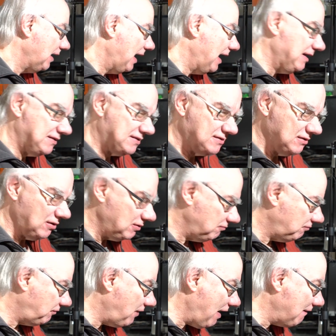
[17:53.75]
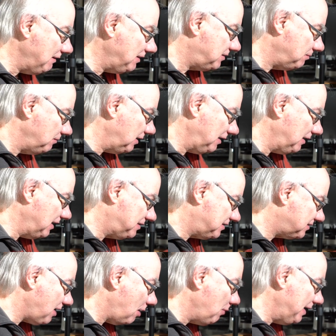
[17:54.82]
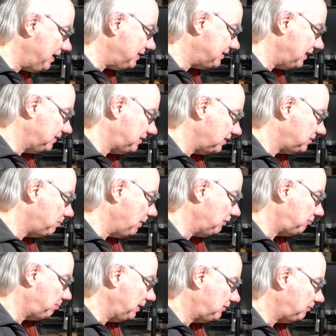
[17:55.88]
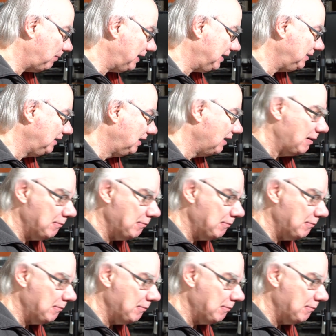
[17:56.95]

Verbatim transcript: It's very, it's so easy to switch between